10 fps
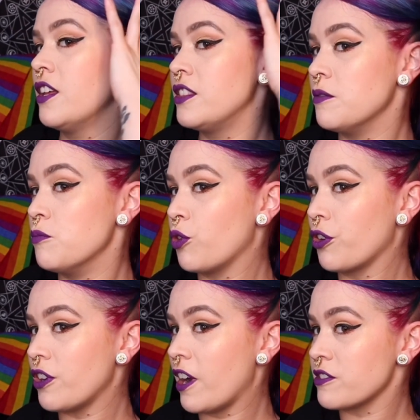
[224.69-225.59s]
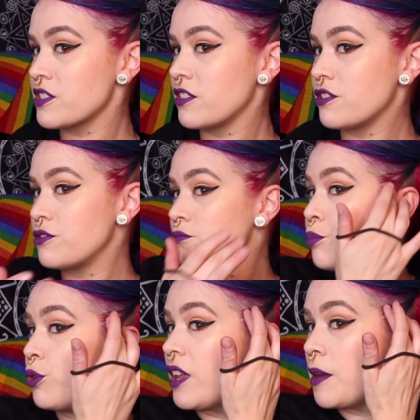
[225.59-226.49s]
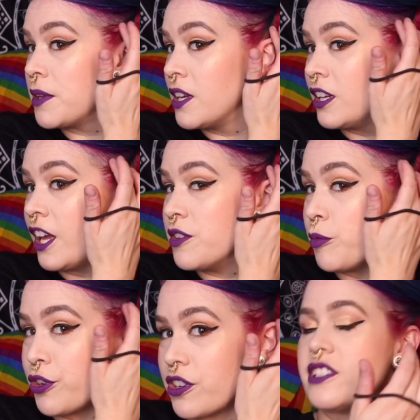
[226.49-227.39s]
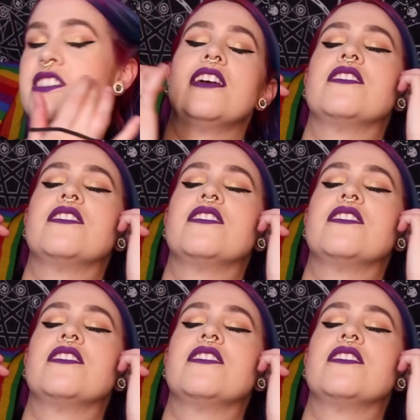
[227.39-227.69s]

the more your hair is going to pull up and the more you're going to see it.